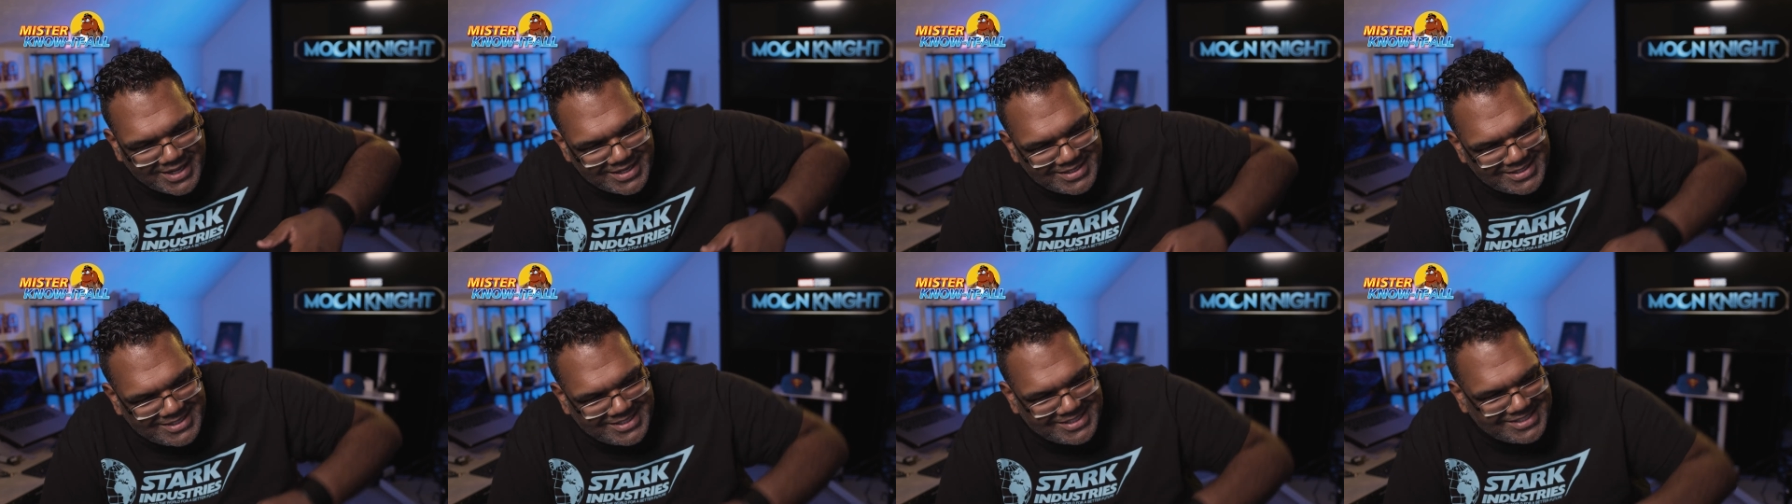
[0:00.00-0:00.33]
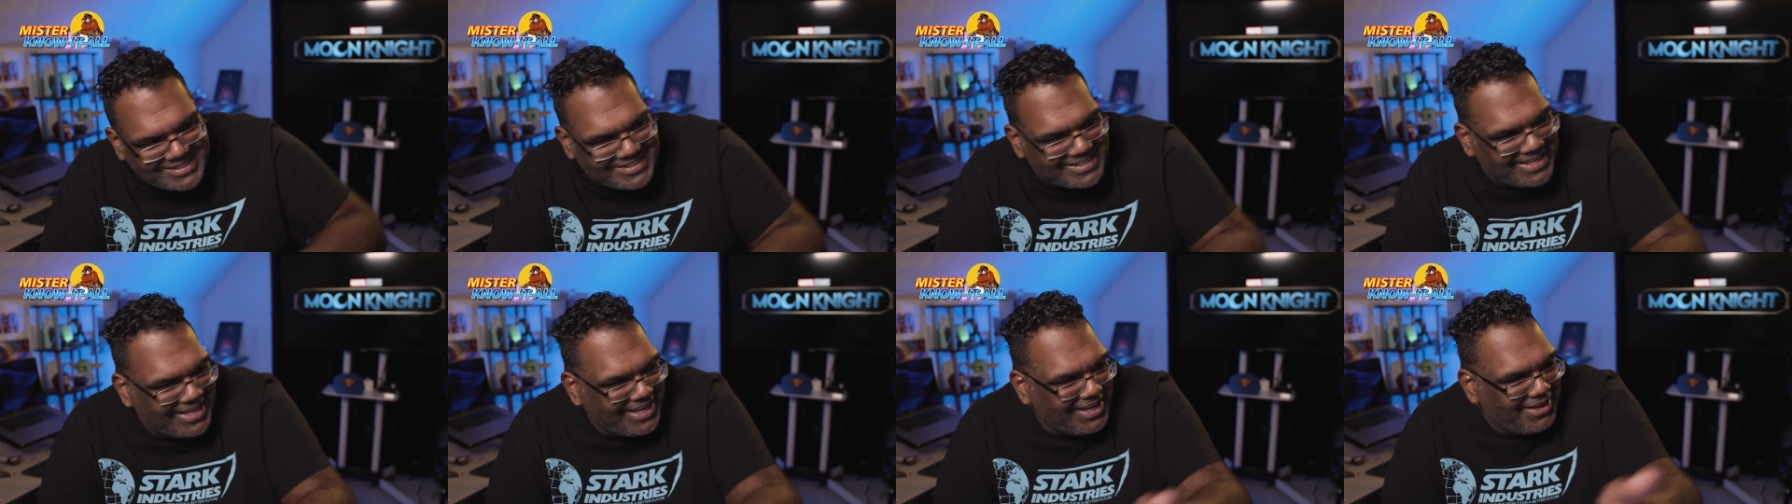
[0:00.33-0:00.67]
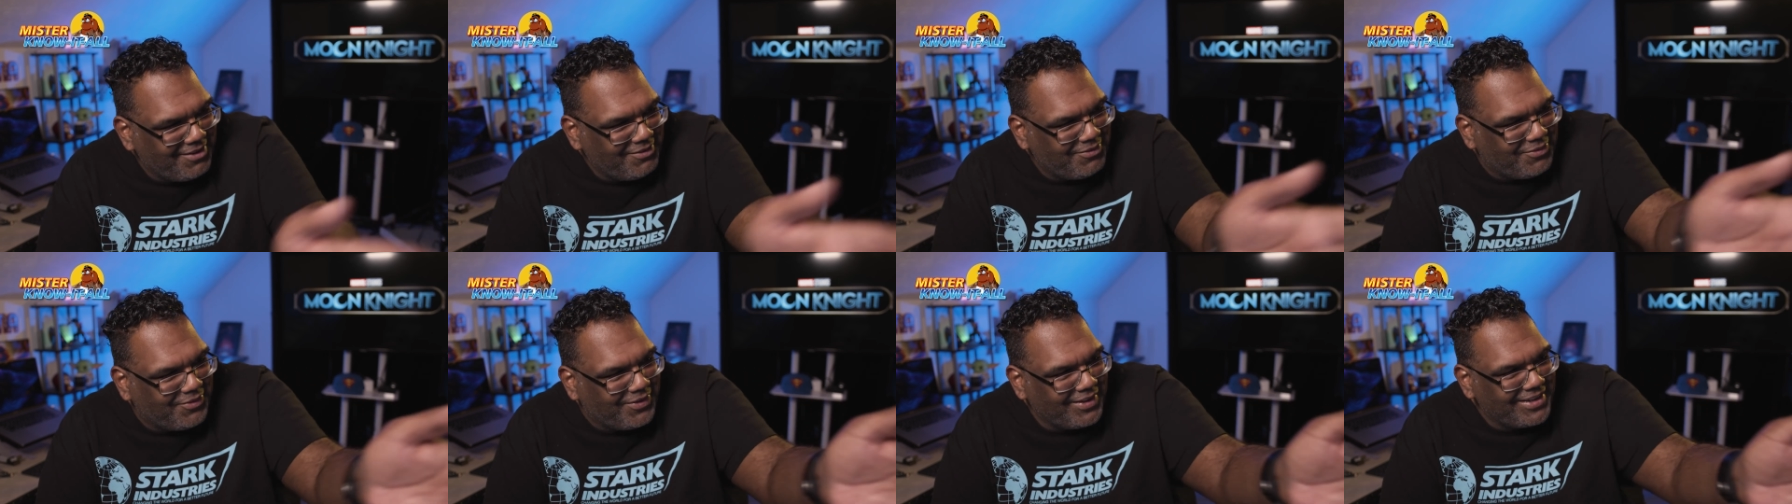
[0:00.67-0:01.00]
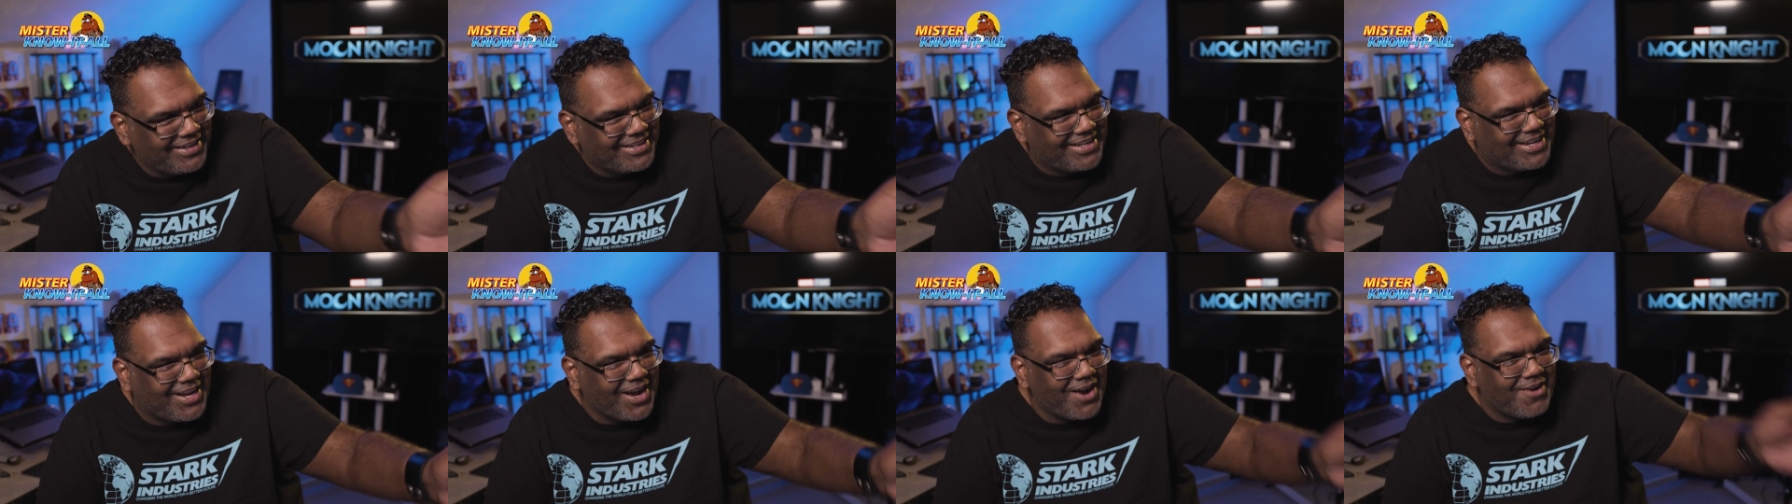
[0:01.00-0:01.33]
and
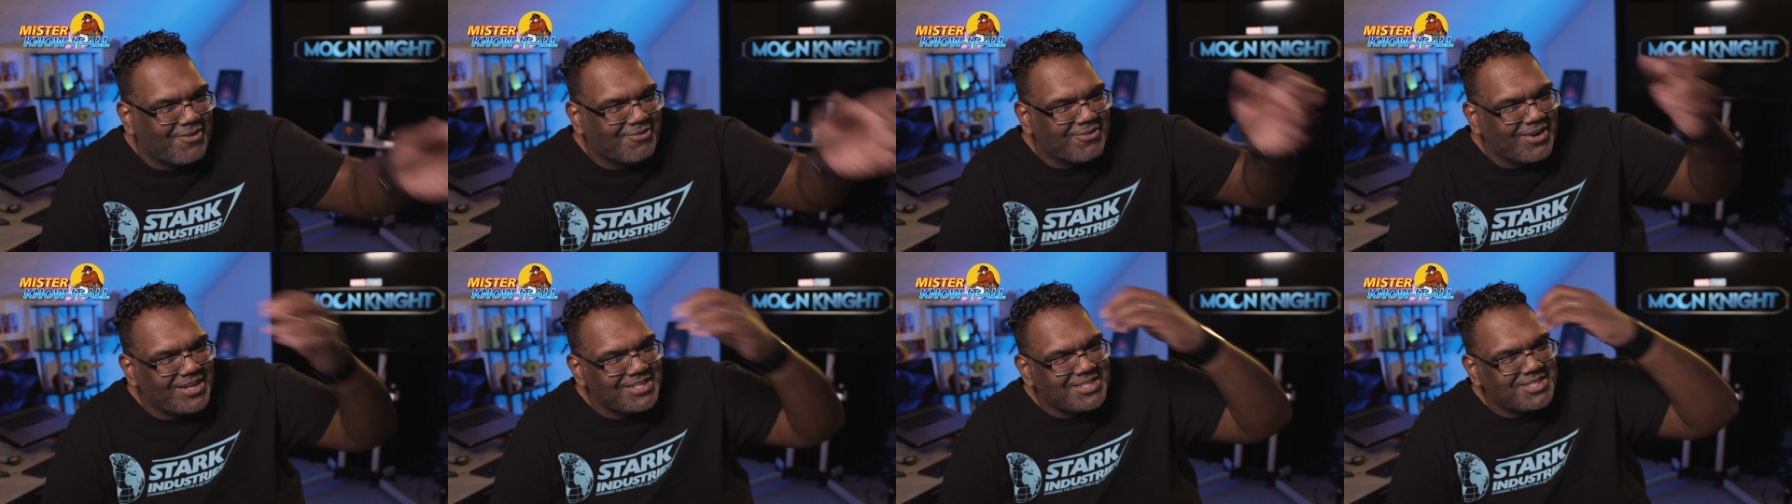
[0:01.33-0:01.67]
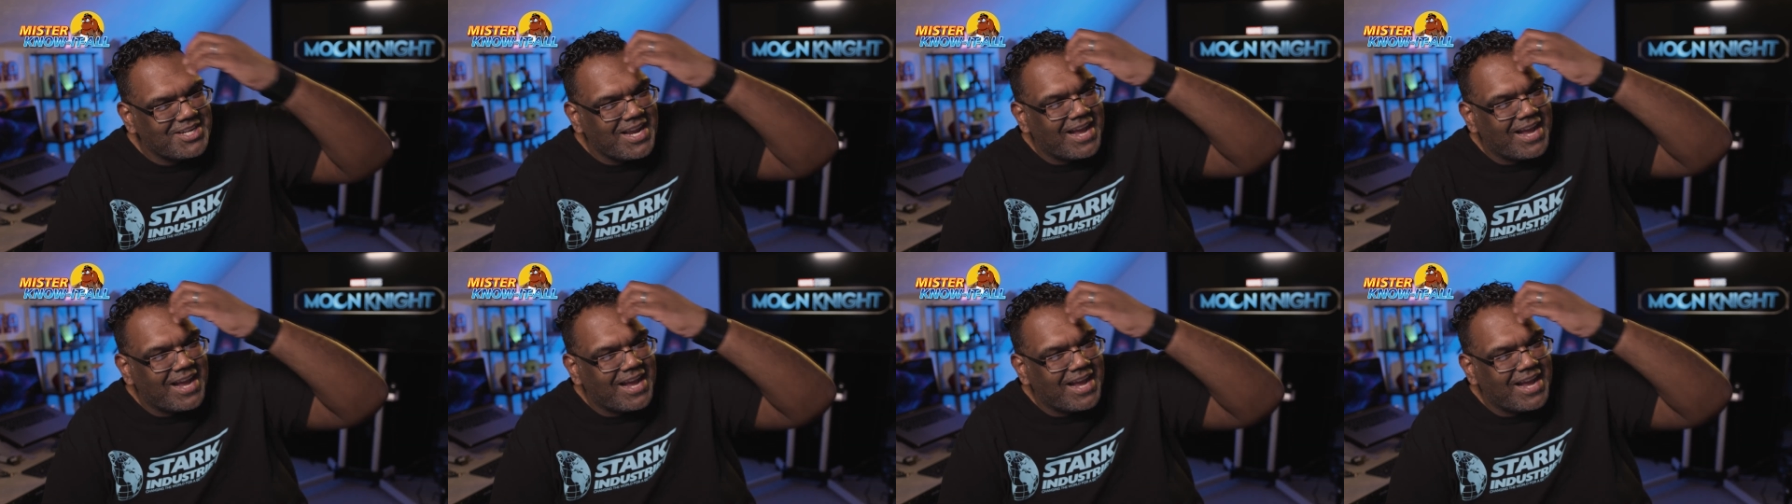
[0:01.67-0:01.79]
Steven go rush